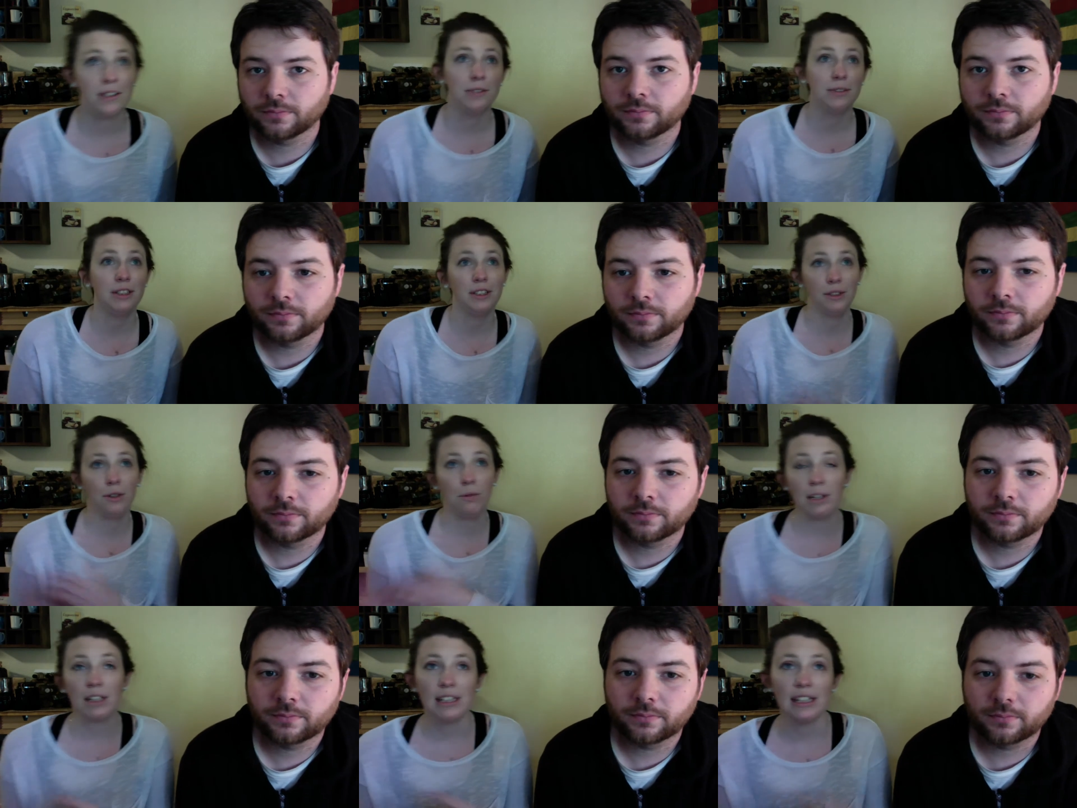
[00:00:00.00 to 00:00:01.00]
Speaker 1: it was also a
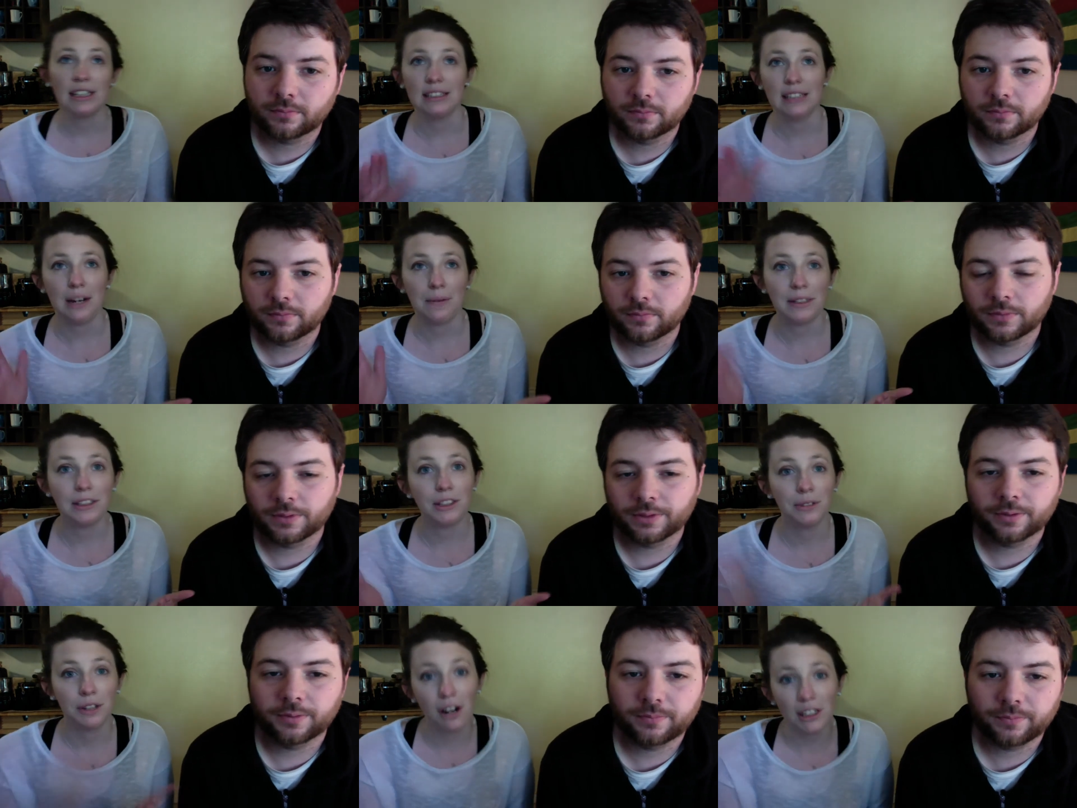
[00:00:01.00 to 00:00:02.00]
work thing, is I went to
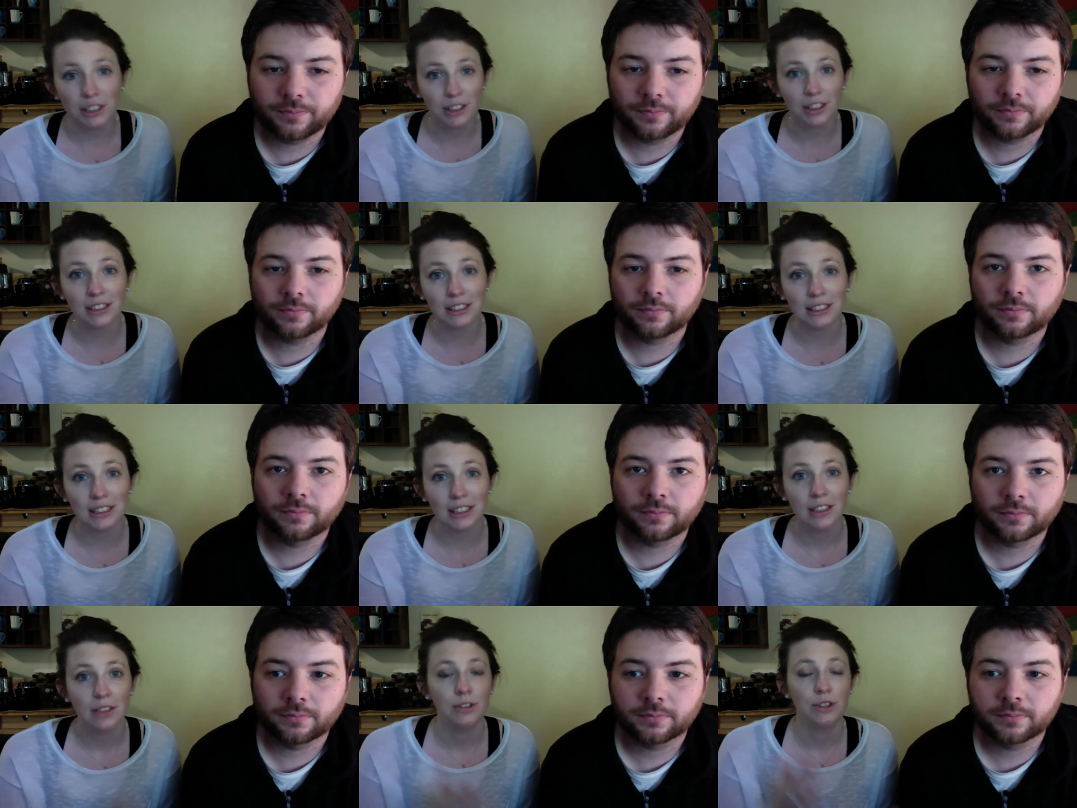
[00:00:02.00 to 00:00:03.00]
a concert,
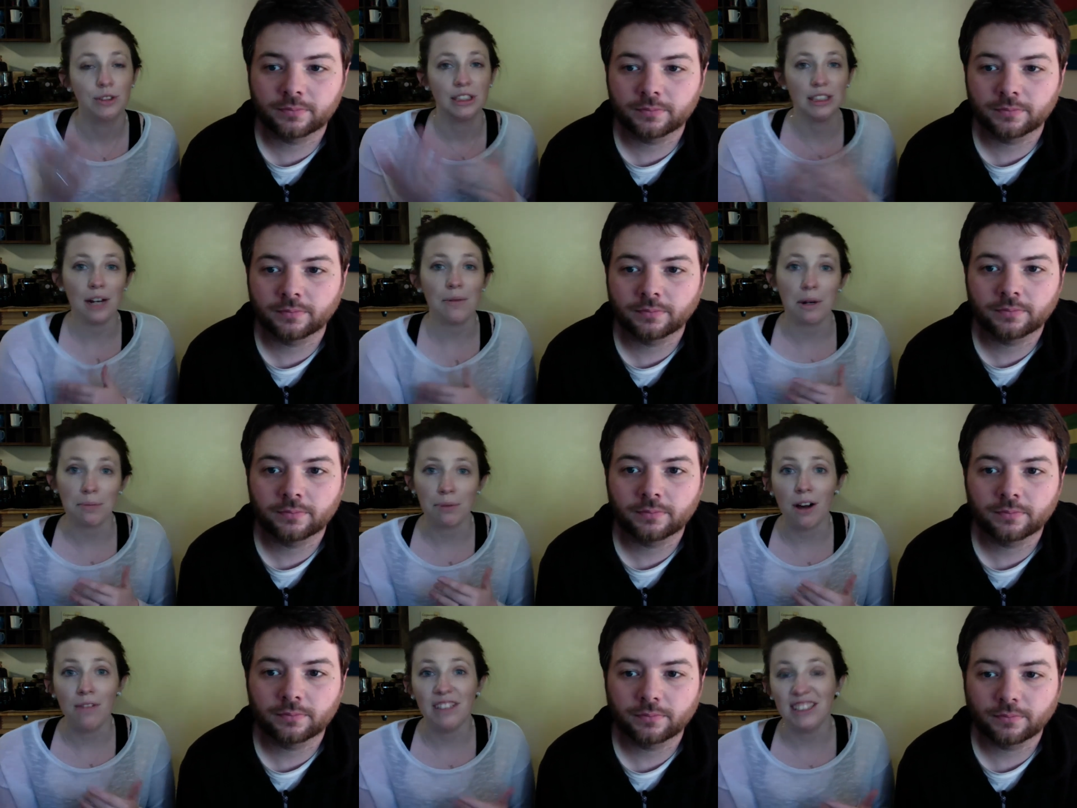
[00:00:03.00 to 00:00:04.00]
which was Cyborg
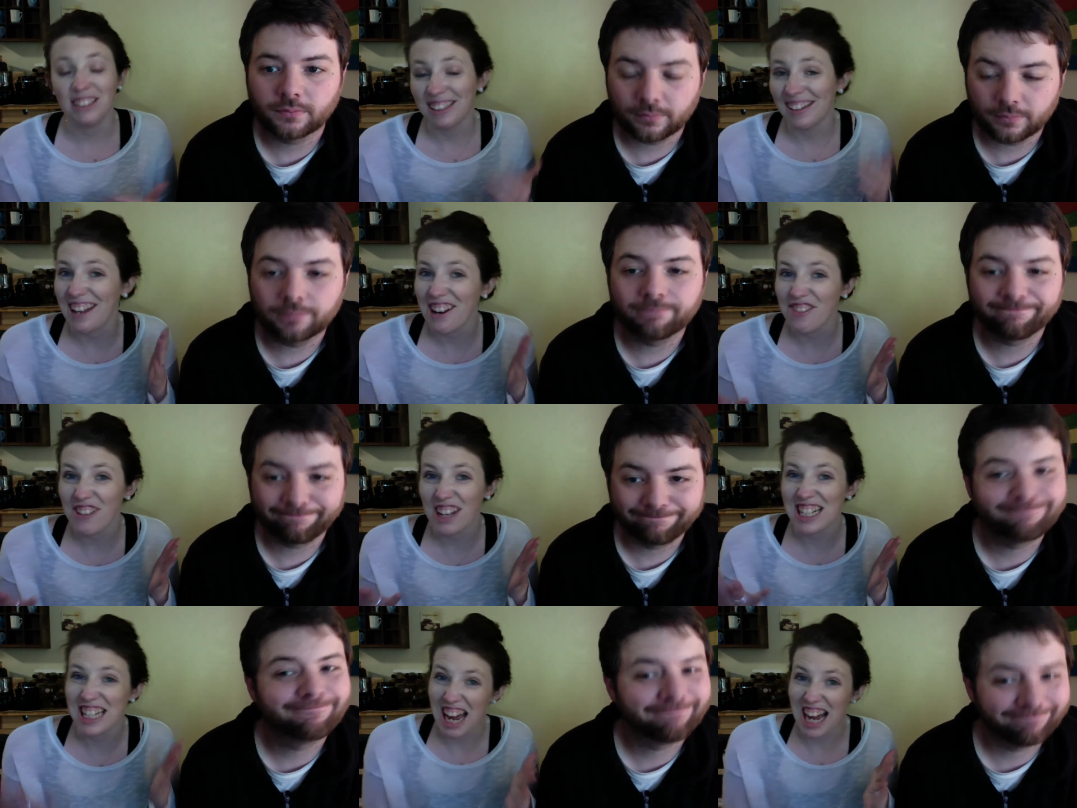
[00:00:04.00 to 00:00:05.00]
Profits, and they're
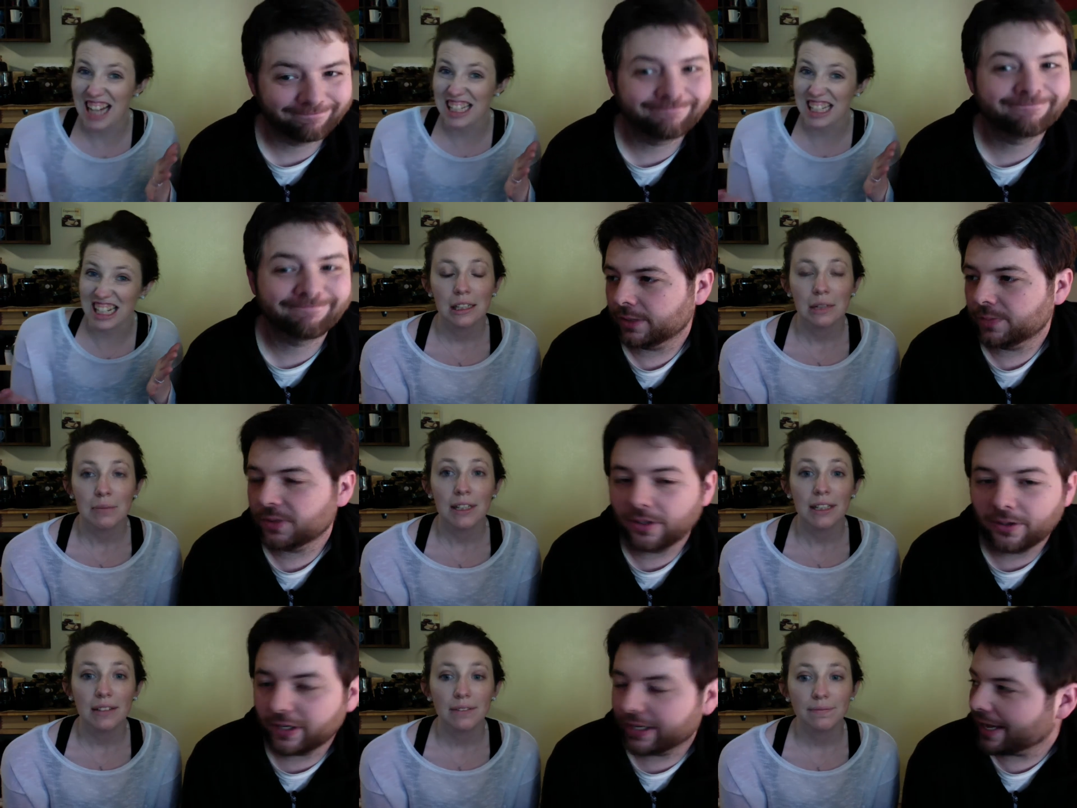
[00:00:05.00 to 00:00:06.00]
fantastic. Been but
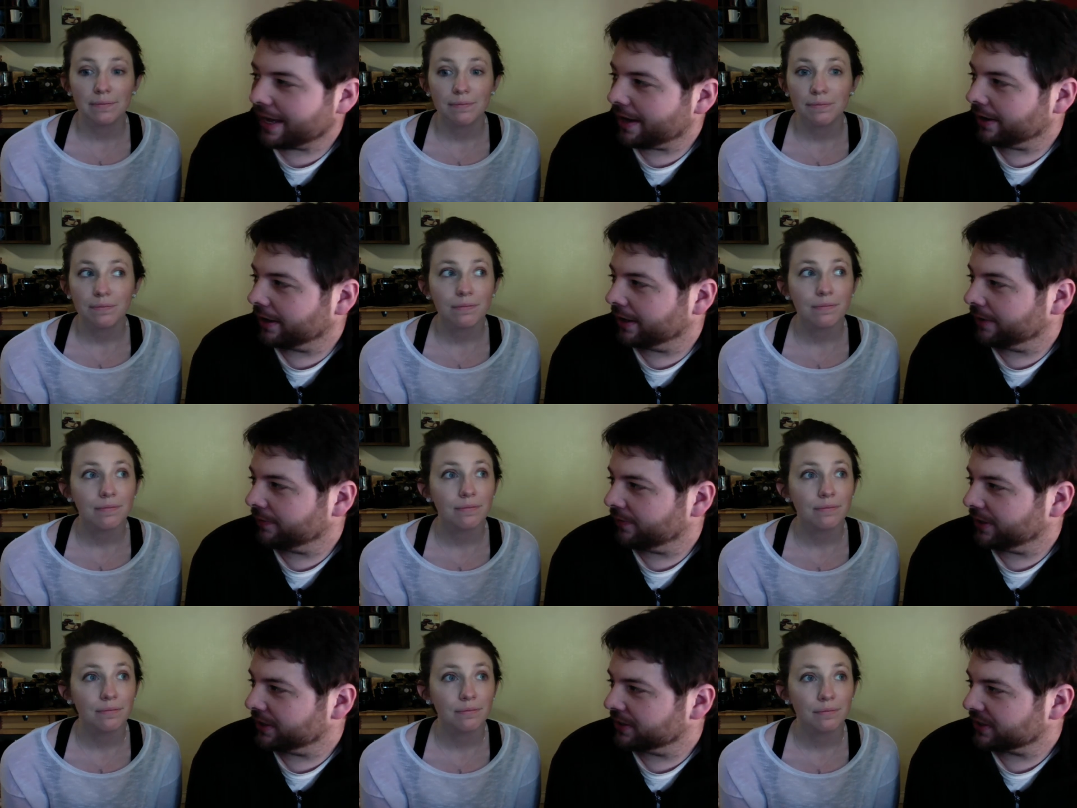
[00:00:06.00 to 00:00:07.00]
learning
Speaker 2: how to
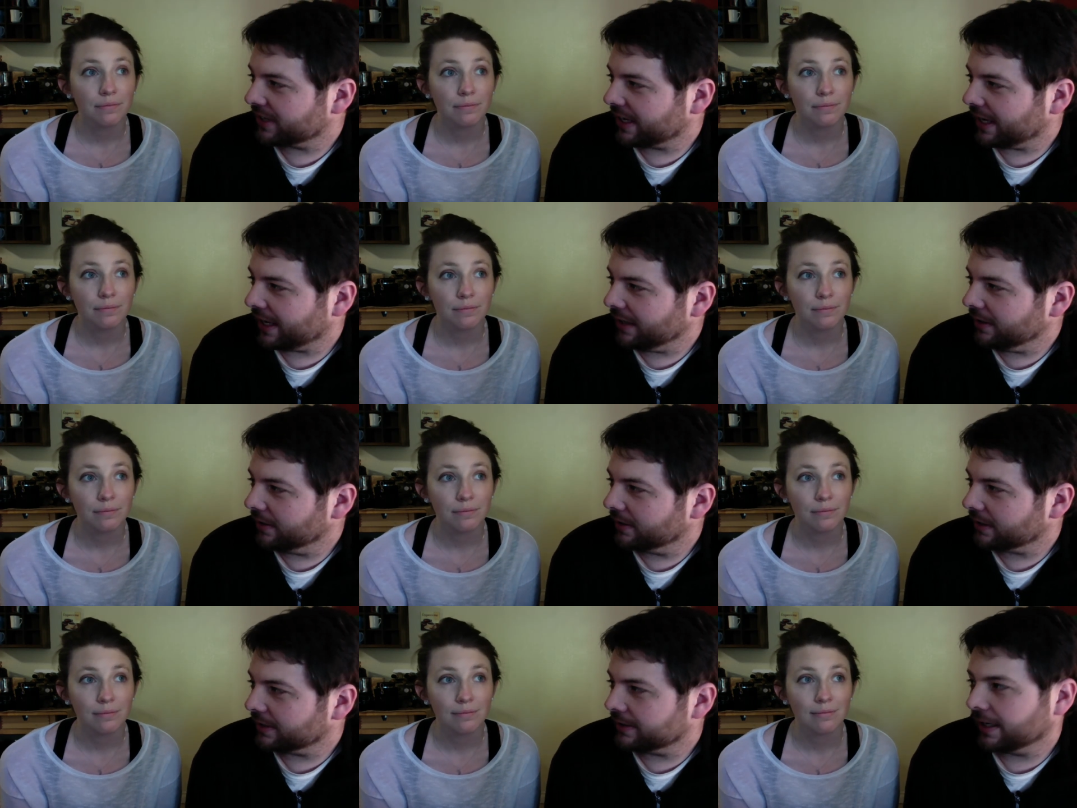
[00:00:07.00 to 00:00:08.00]
figure skate.
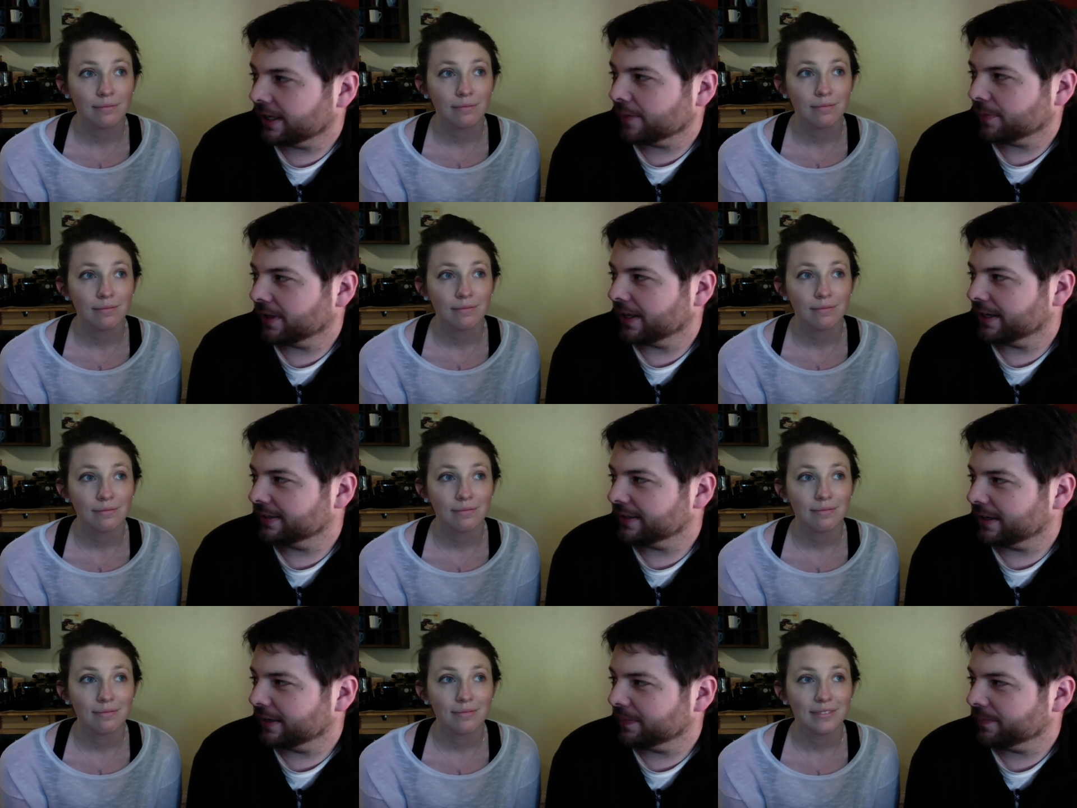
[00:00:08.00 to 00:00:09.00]
That's taken up a lot of
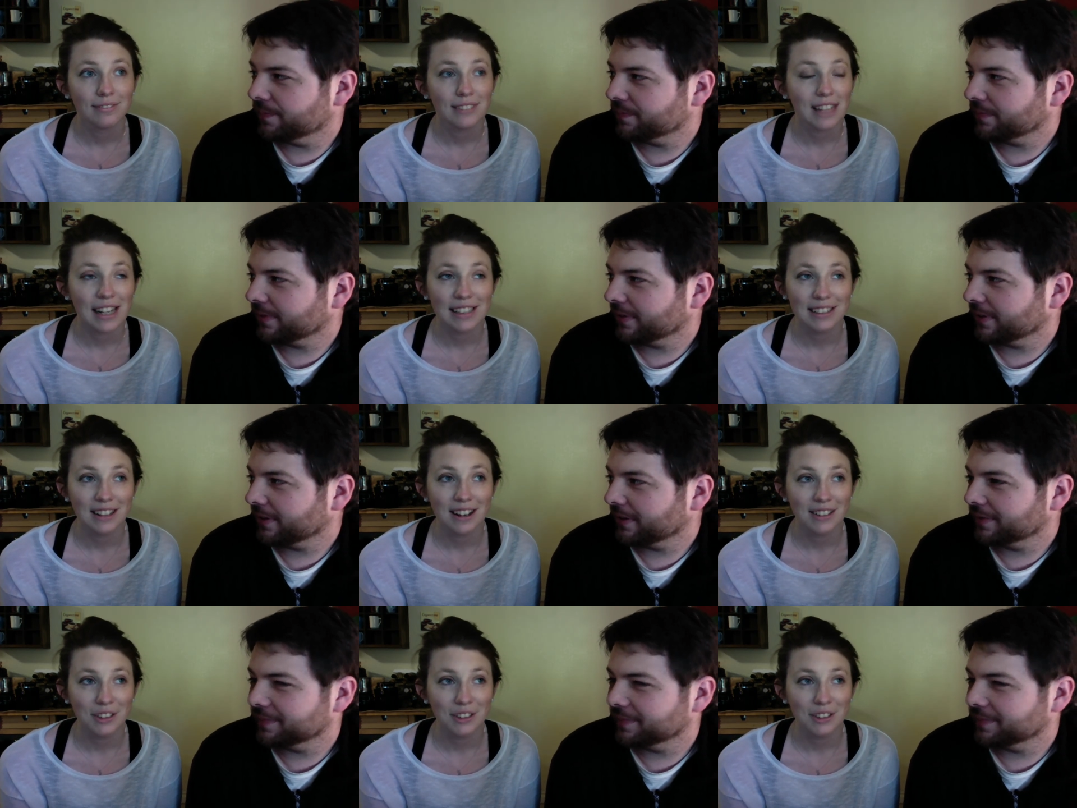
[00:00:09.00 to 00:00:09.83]
time.
Speaker 1: That is not